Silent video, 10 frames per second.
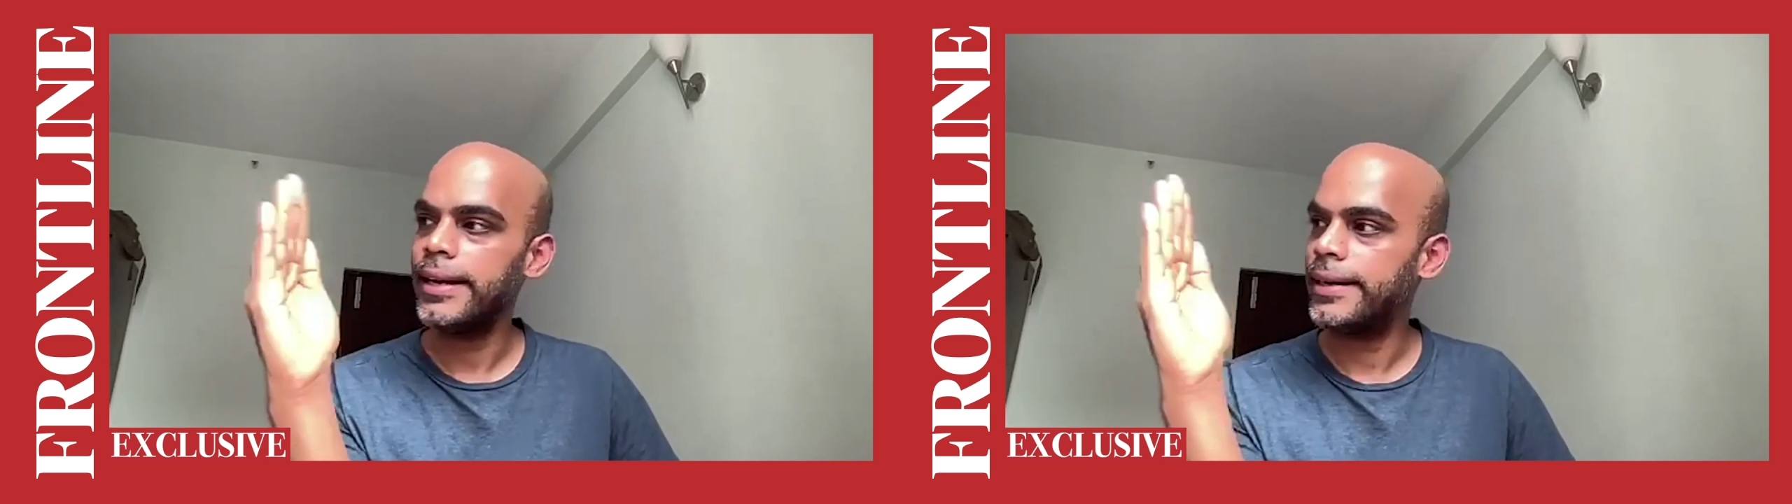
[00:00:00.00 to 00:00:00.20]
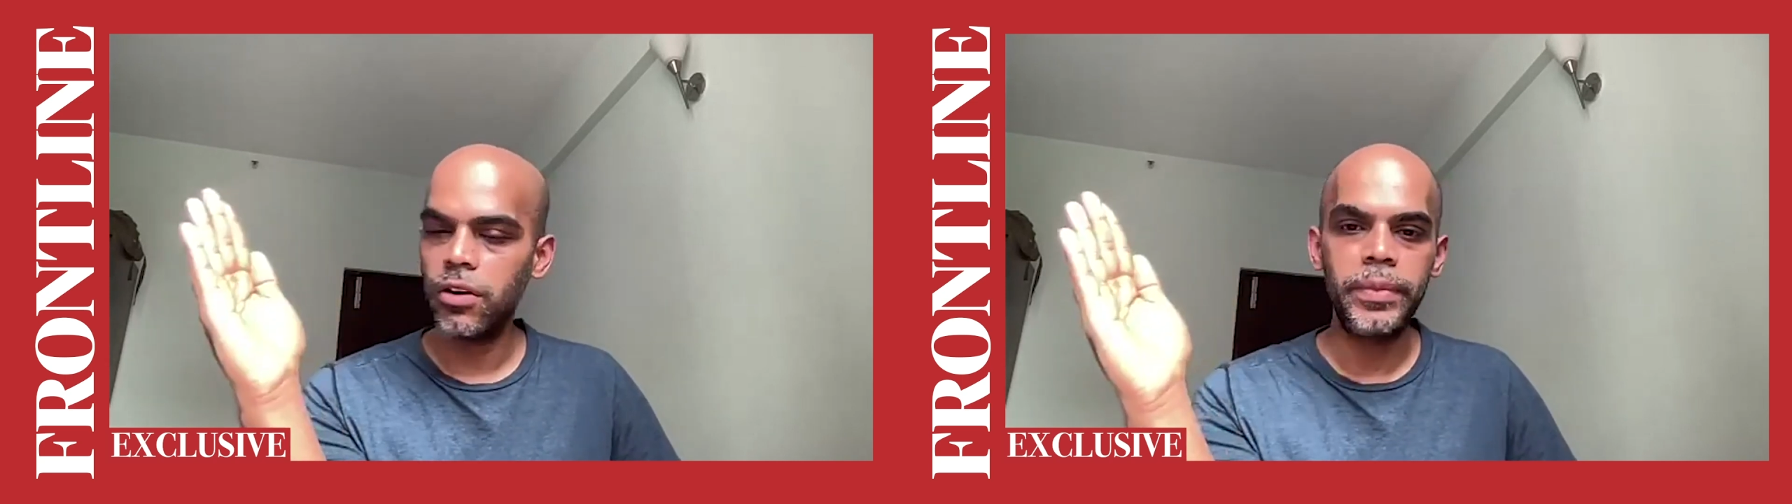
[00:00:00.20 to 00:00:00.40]

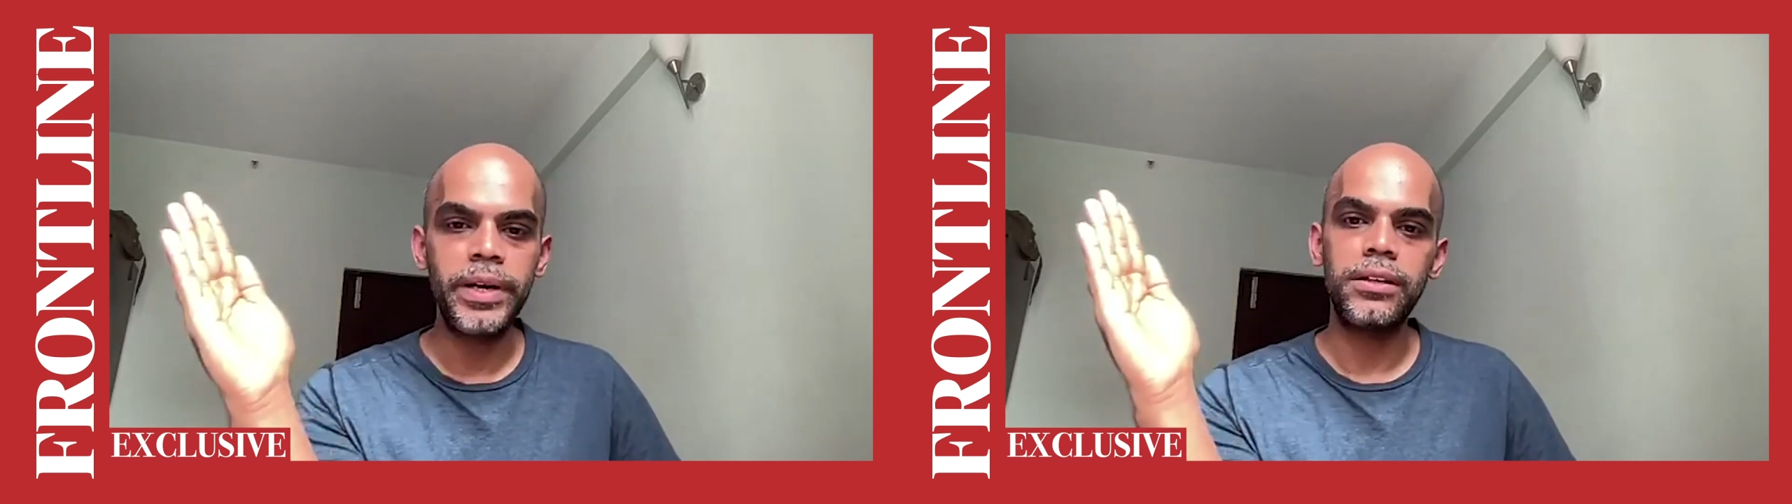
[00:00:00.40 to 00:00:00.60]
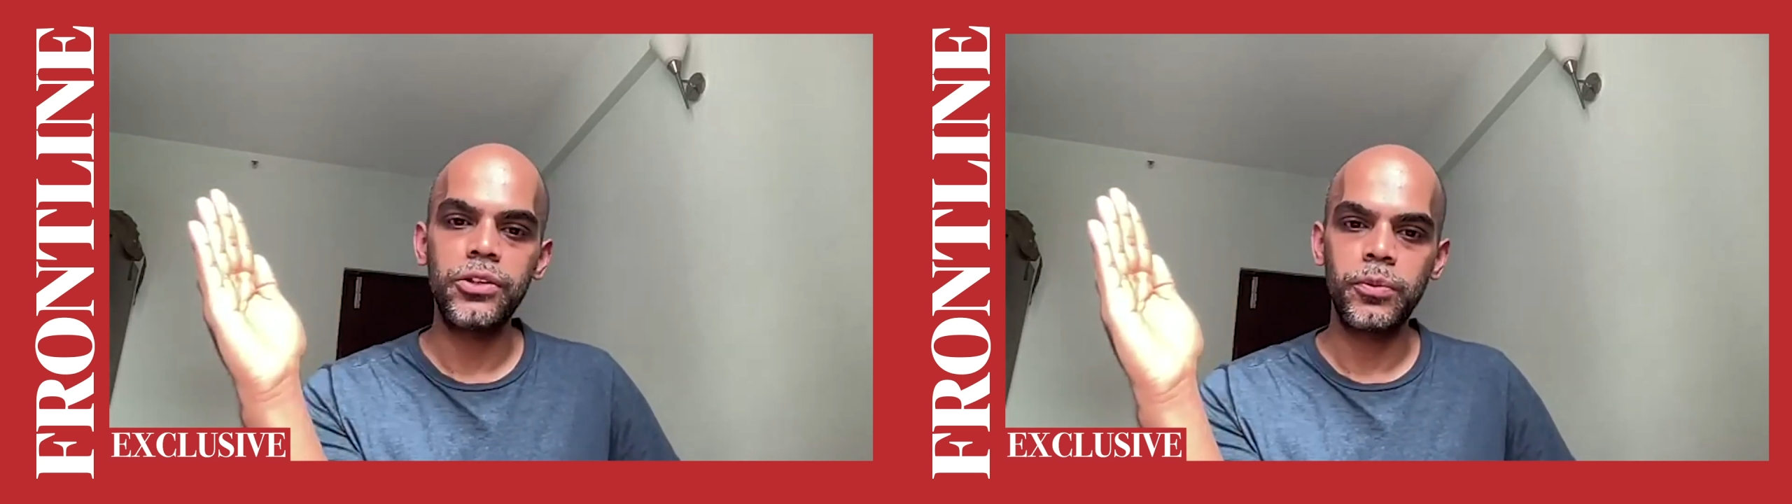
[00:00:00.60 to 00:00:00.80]
it cannot be
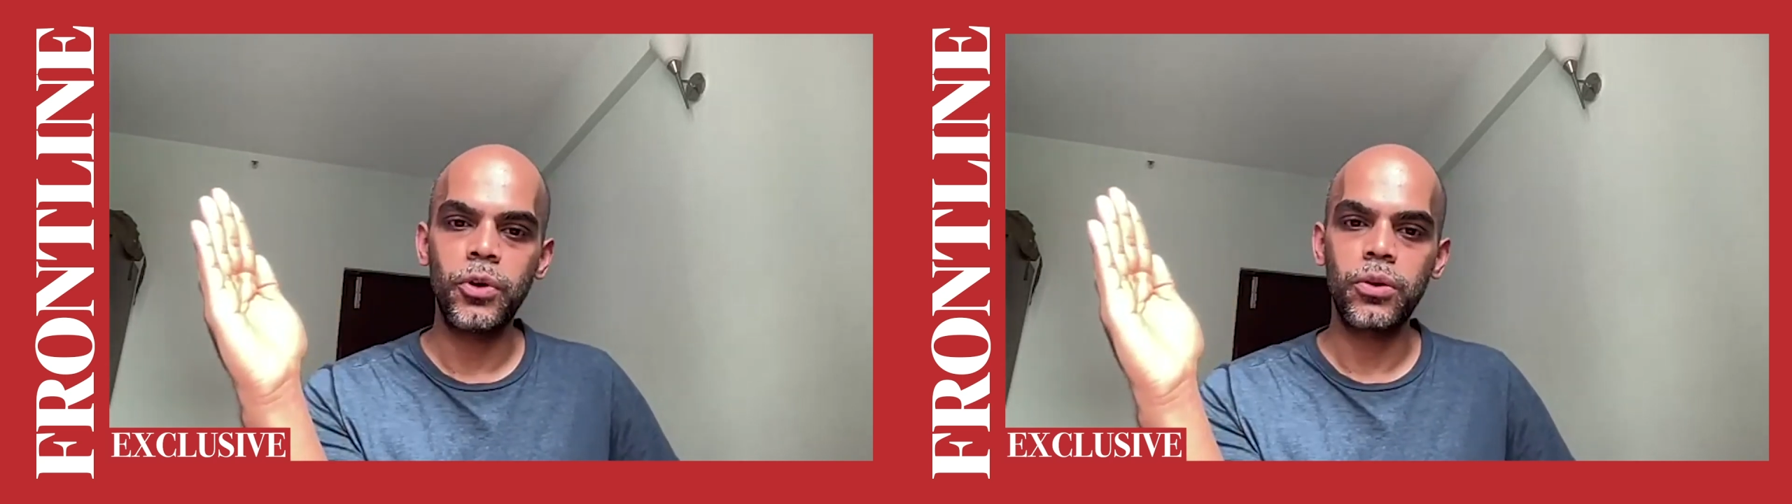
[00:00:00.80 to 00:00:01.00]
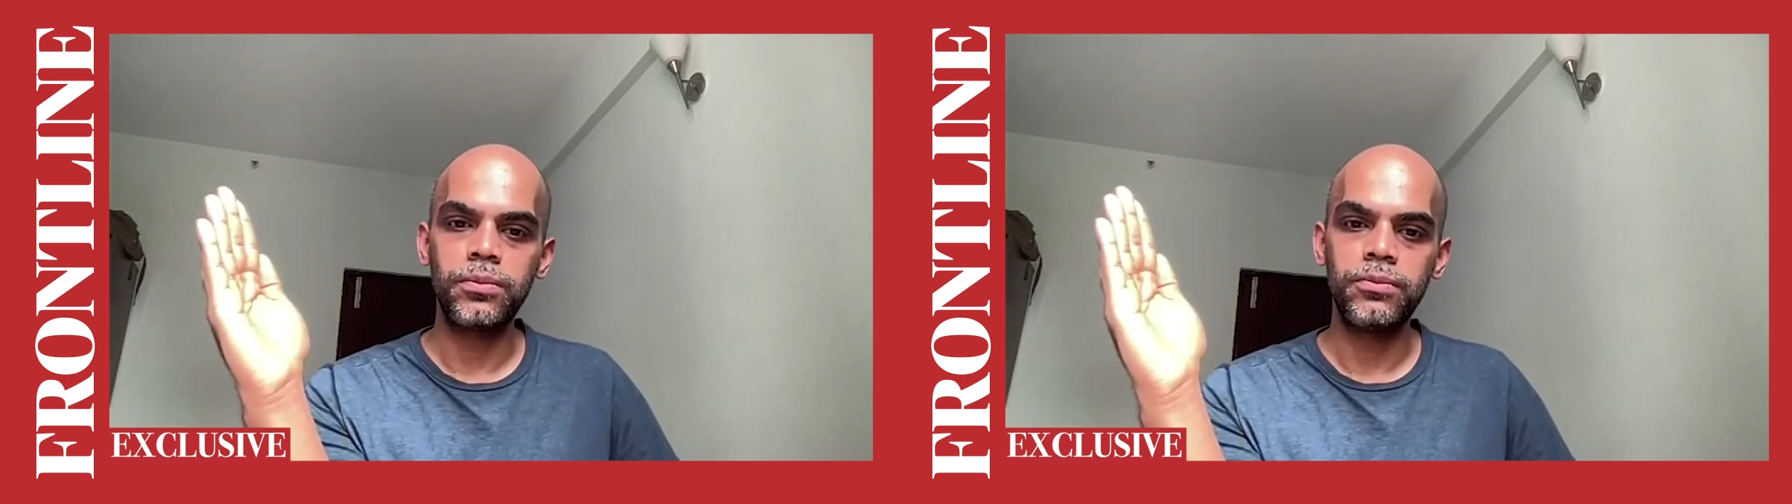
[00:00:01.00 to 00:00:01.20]
done tomorrow.